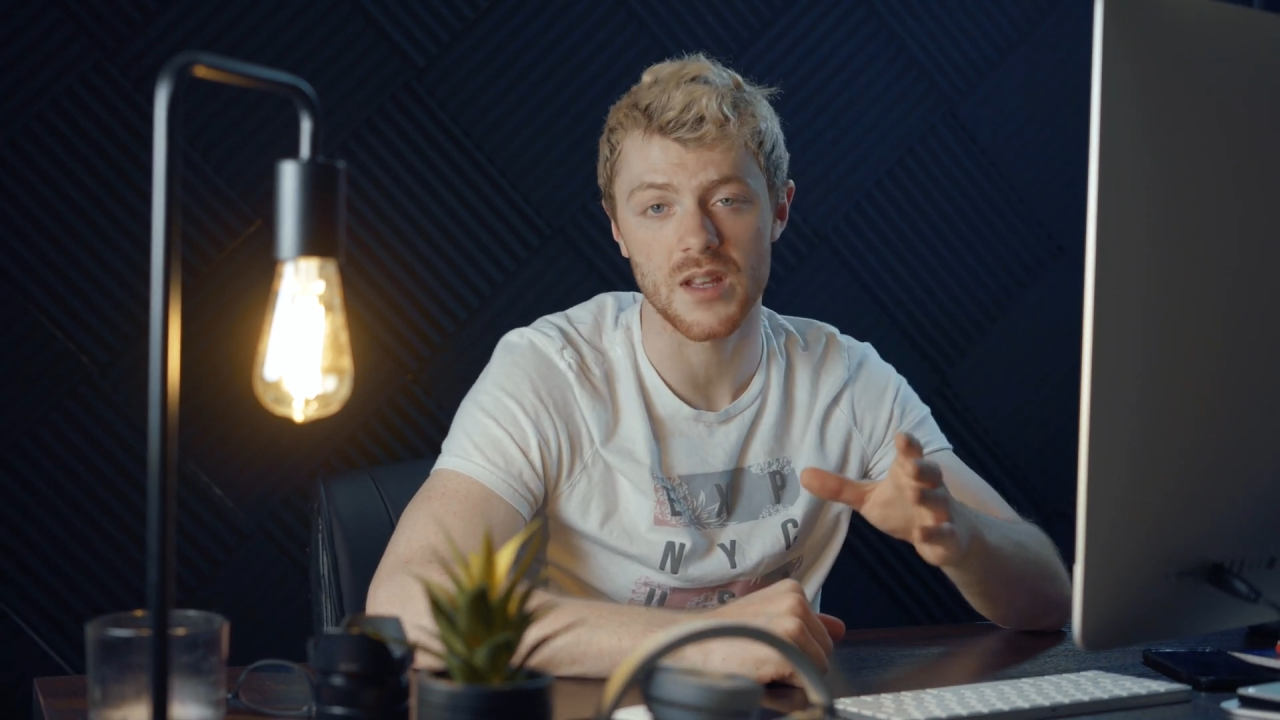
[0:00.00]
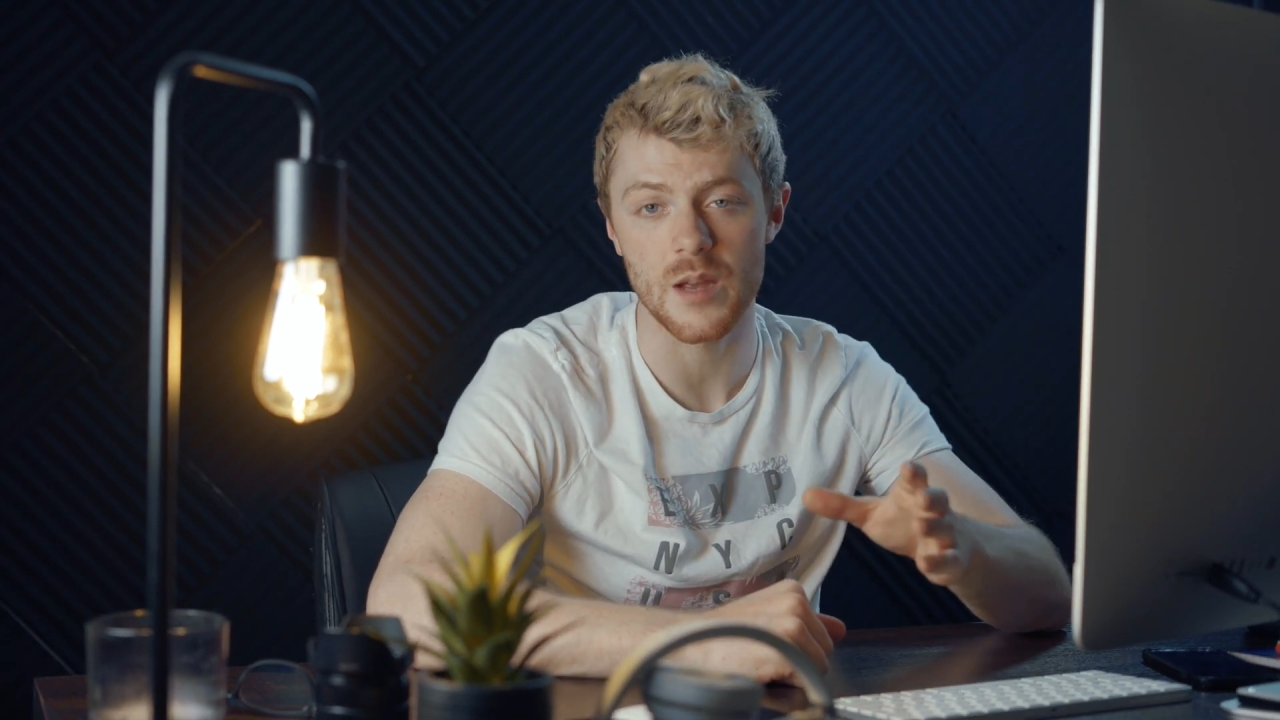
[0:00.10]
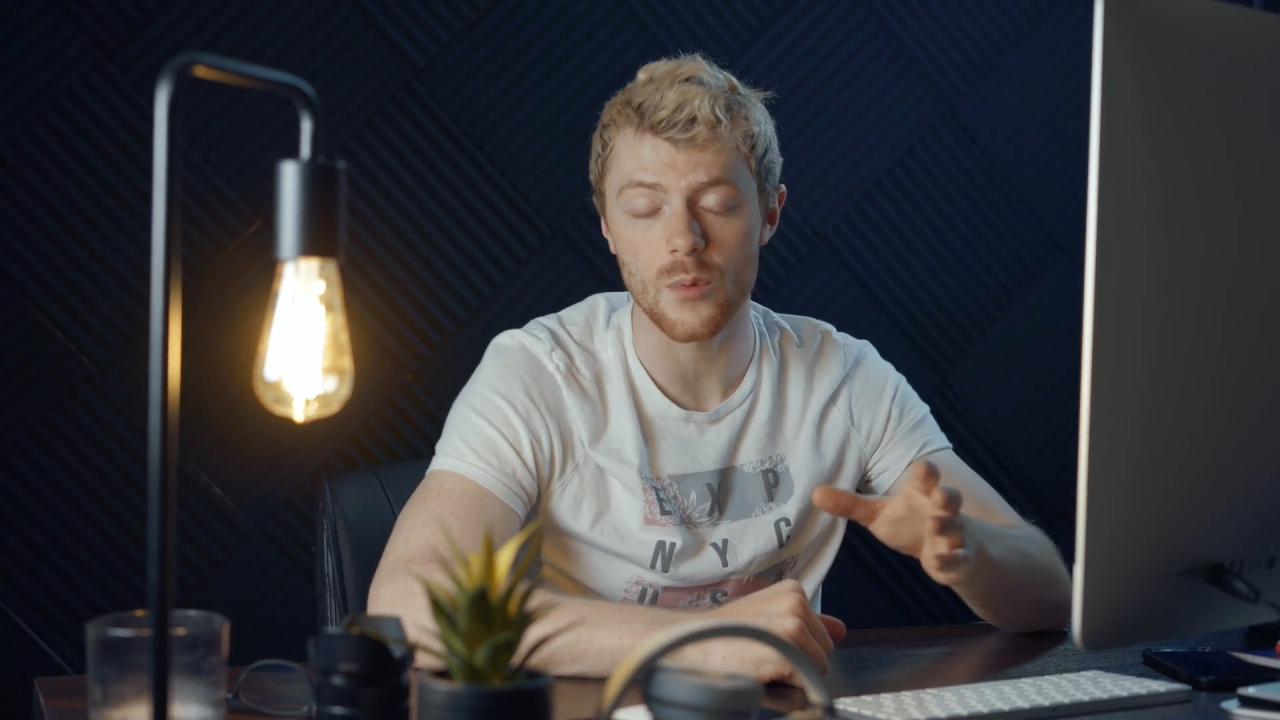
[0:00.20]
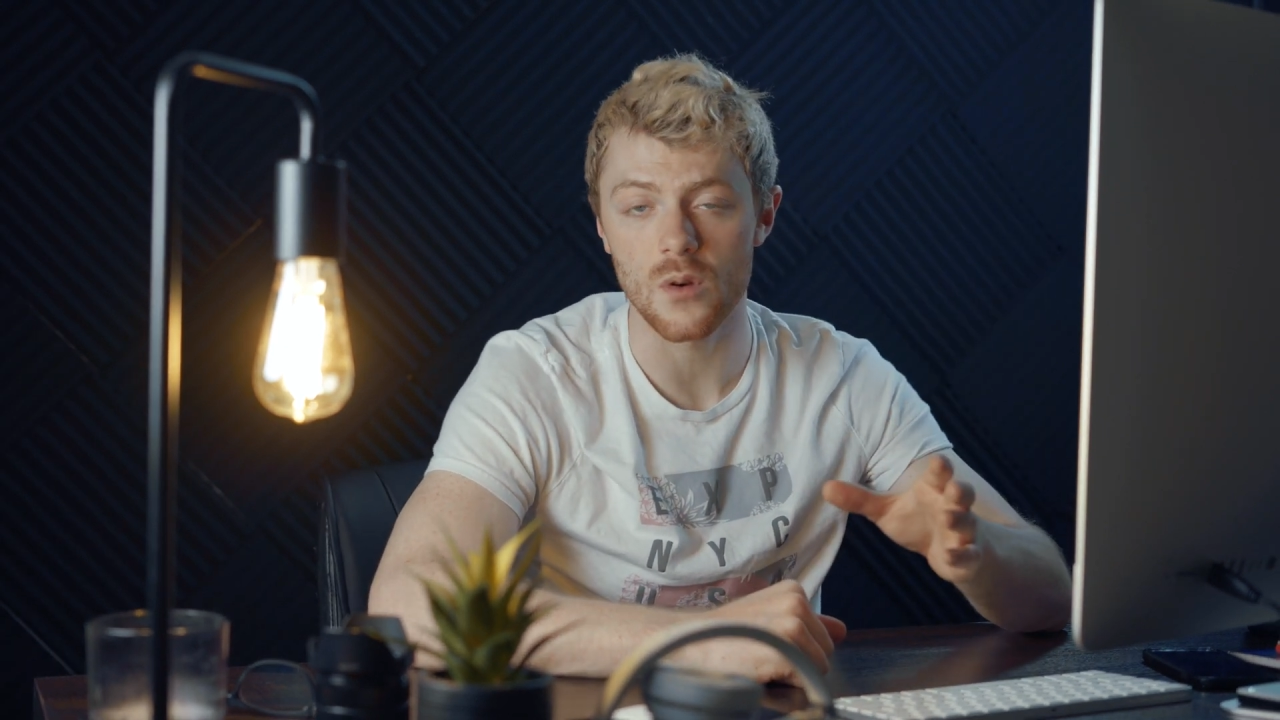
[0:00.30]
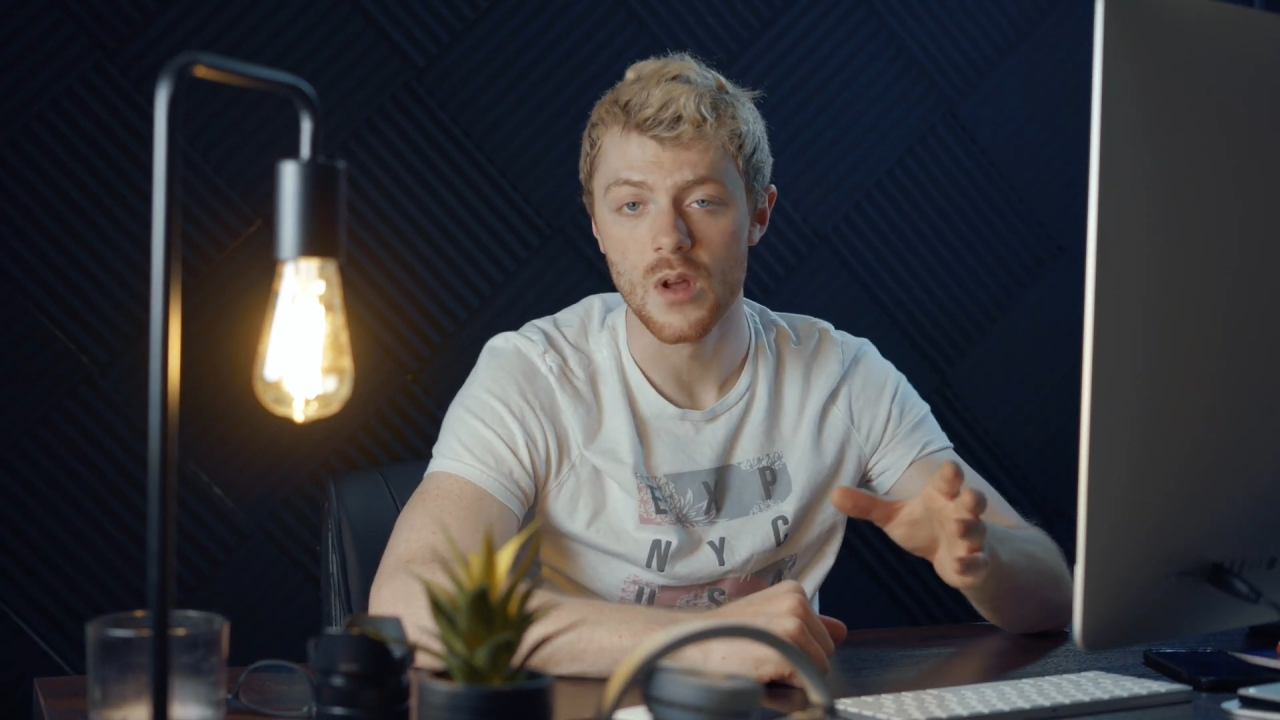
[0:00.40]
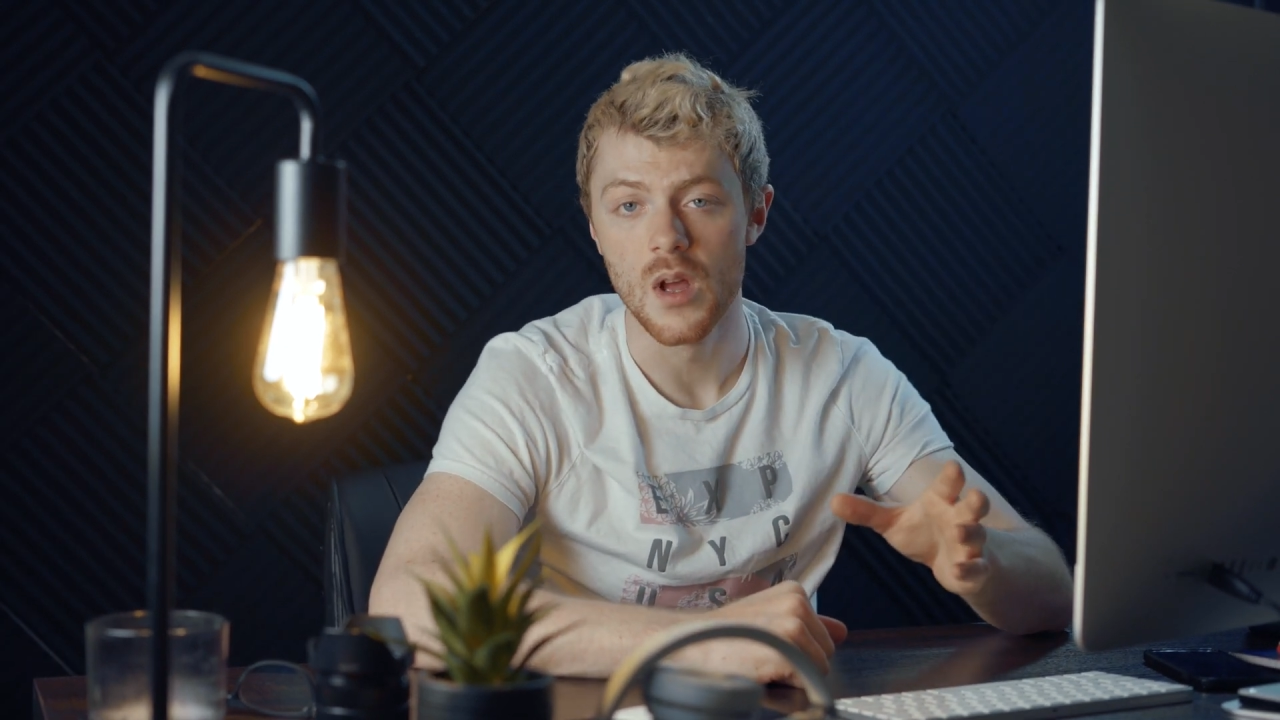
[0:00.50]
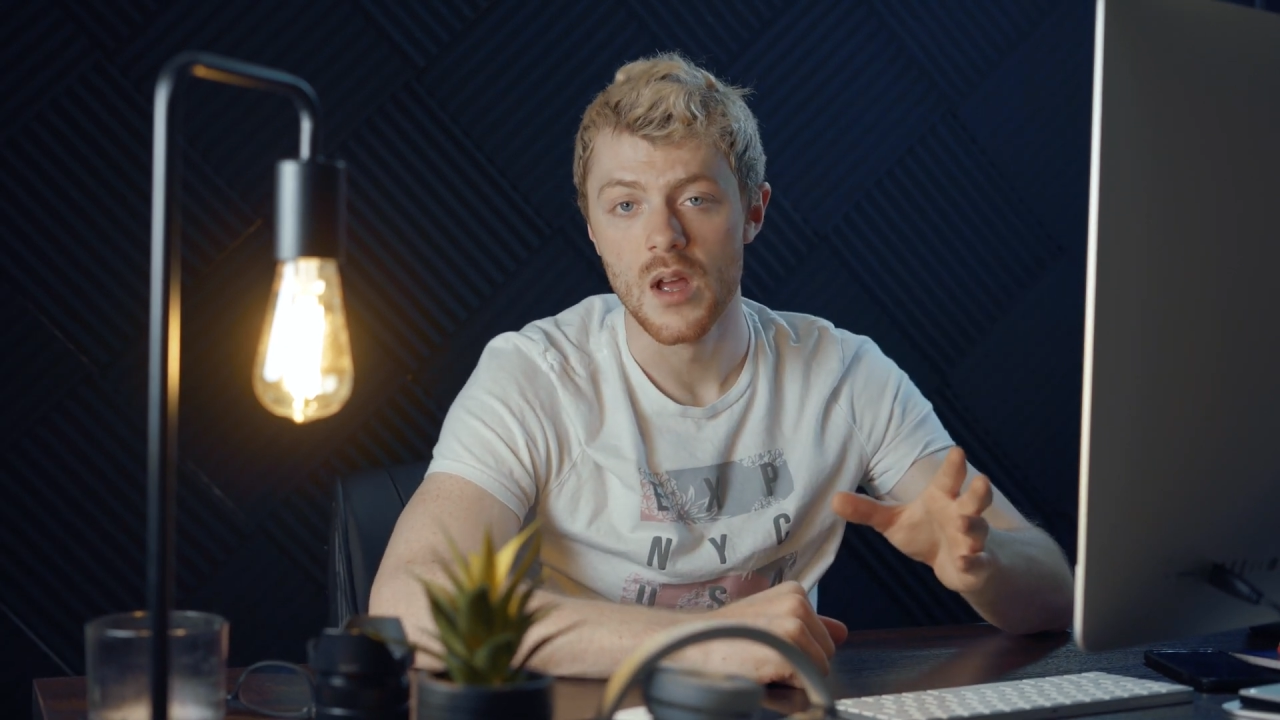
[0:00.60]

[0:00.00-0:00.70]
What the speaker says: cable,